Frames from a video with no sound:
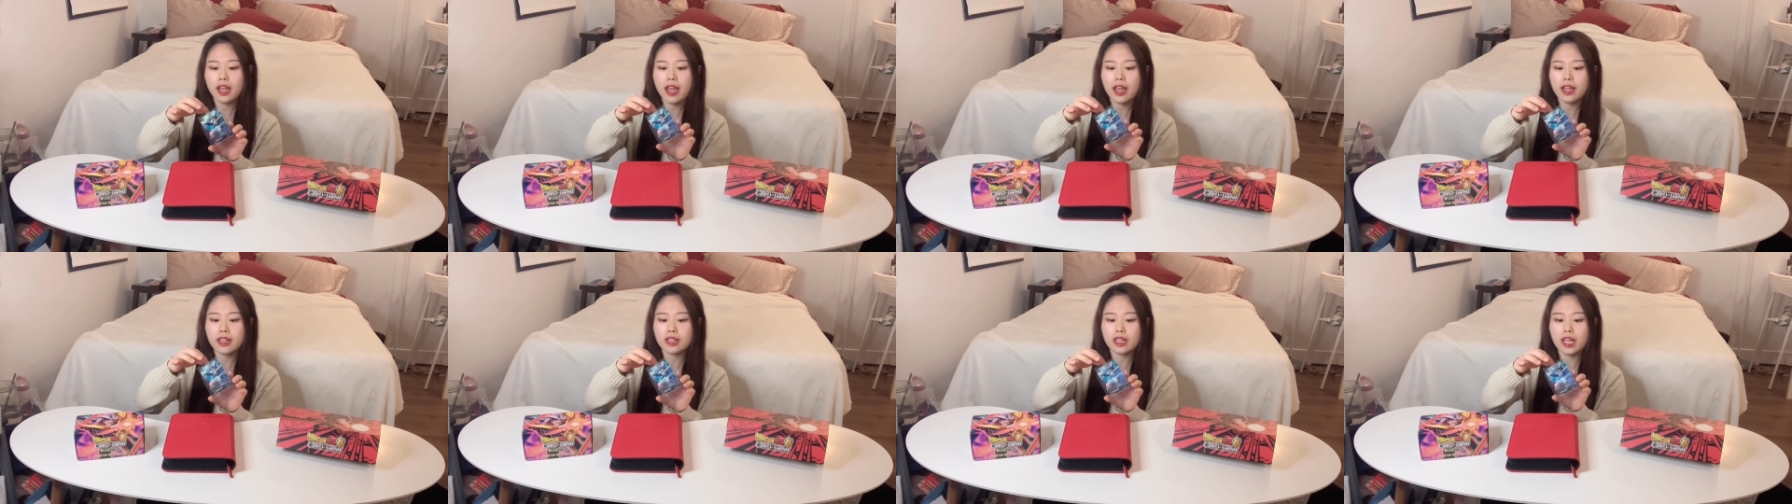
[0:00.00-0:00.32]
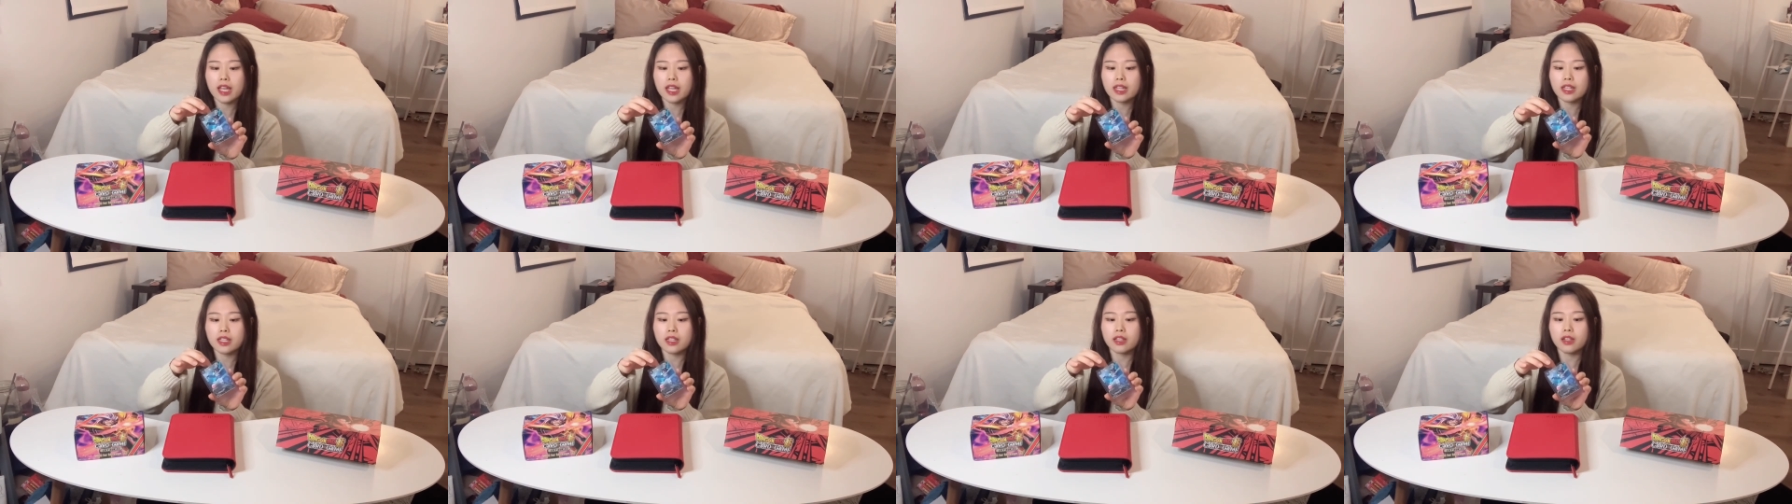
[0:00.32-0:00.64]
and
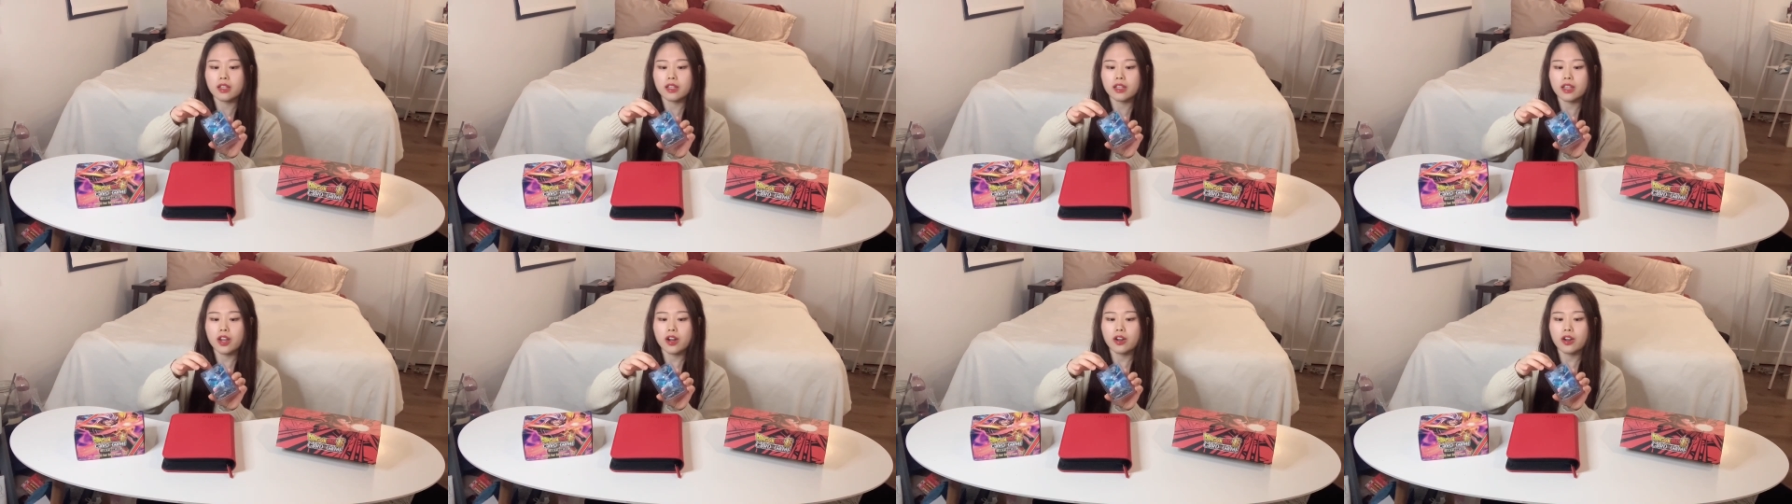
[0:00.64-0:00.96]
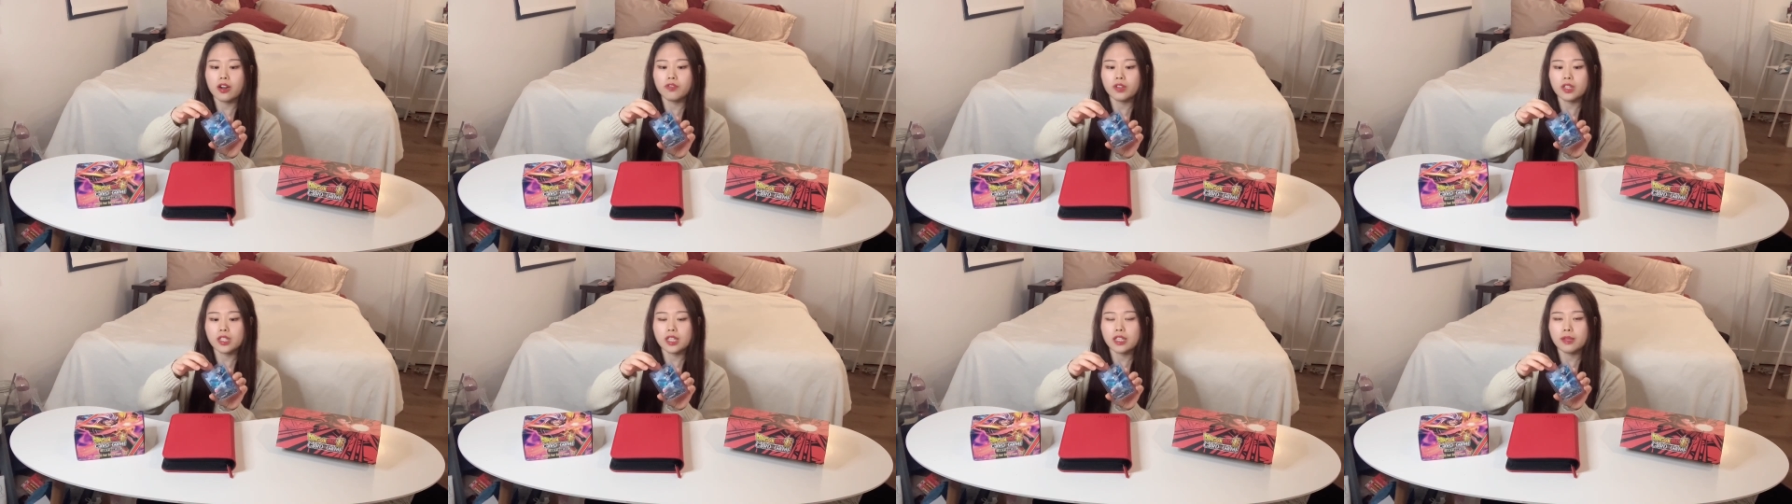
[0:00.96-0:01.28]
then
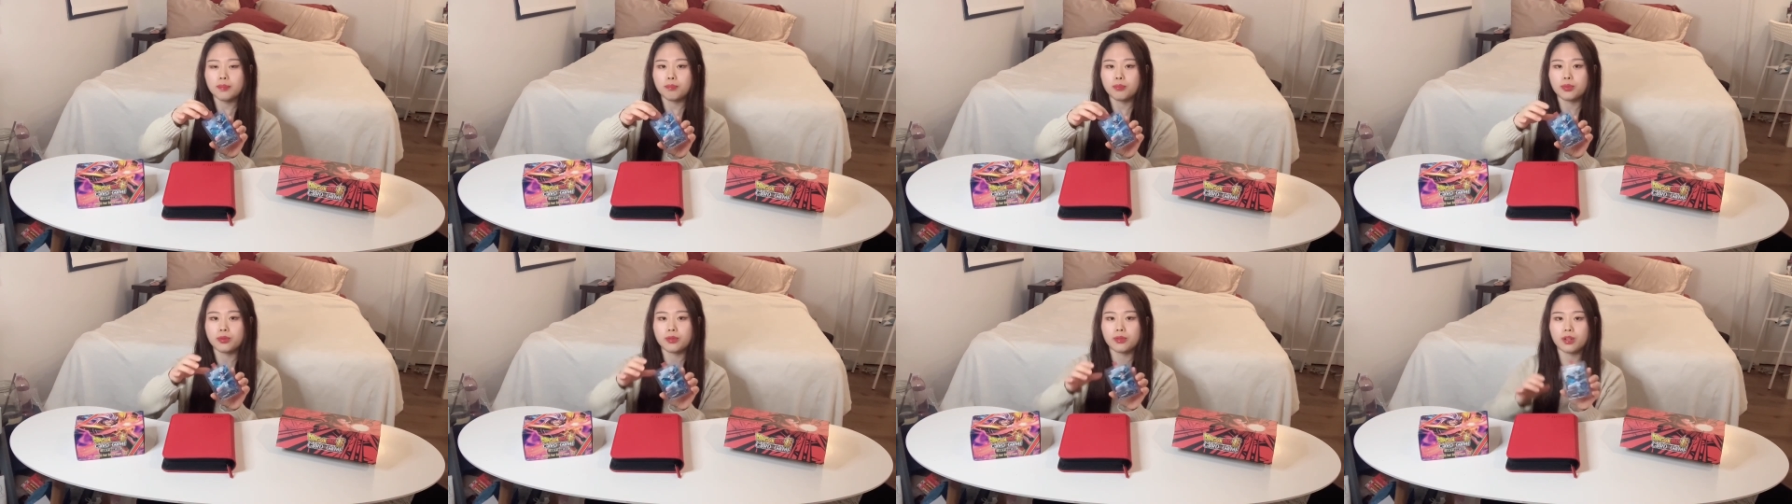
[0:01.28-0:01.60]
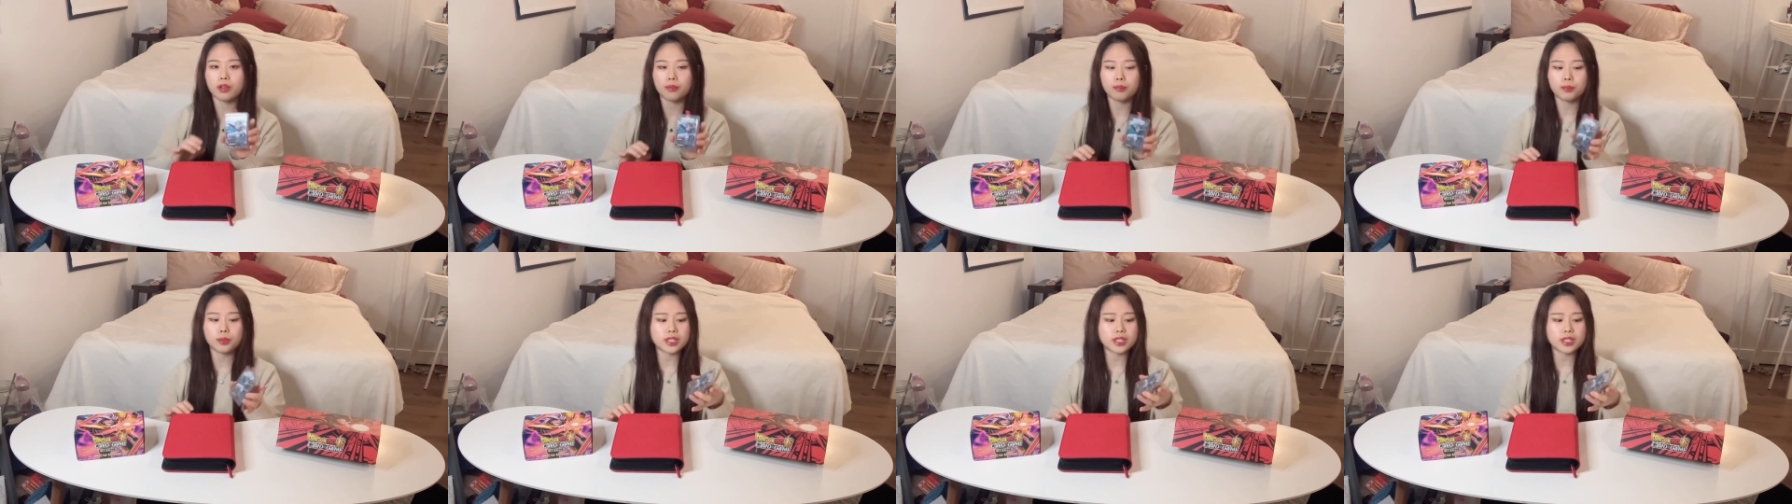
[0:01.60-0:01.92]
carefully
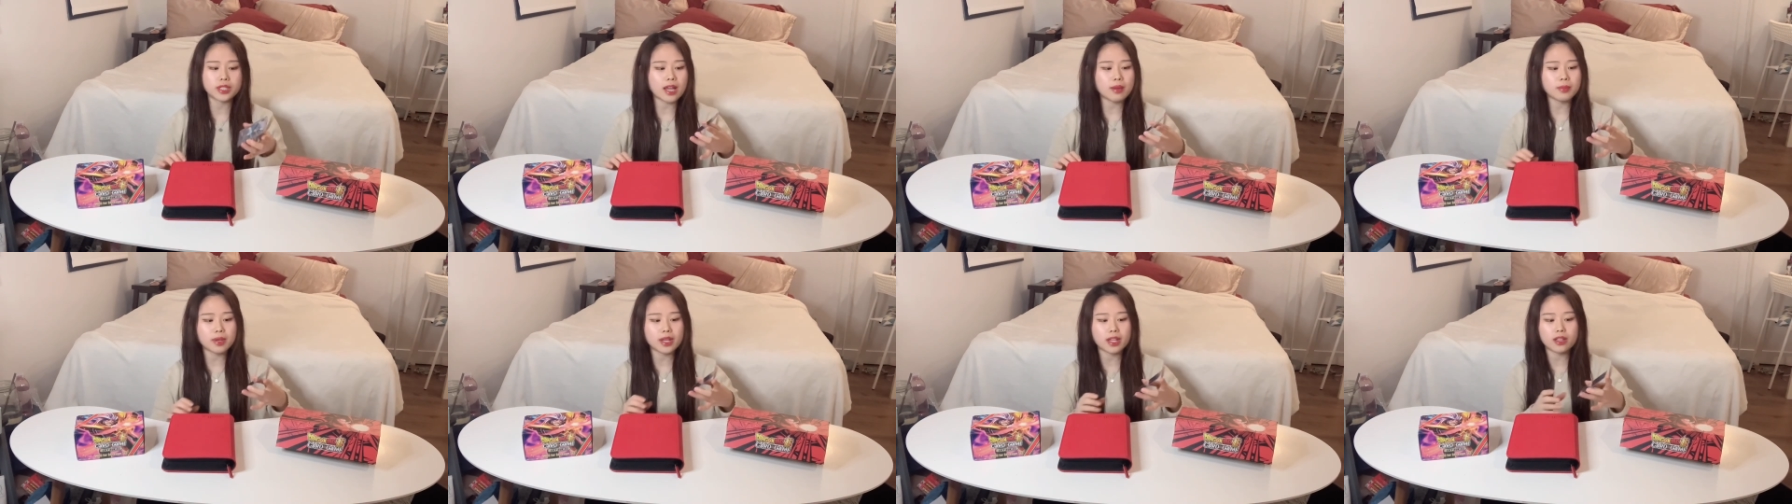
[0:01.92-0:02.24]
put them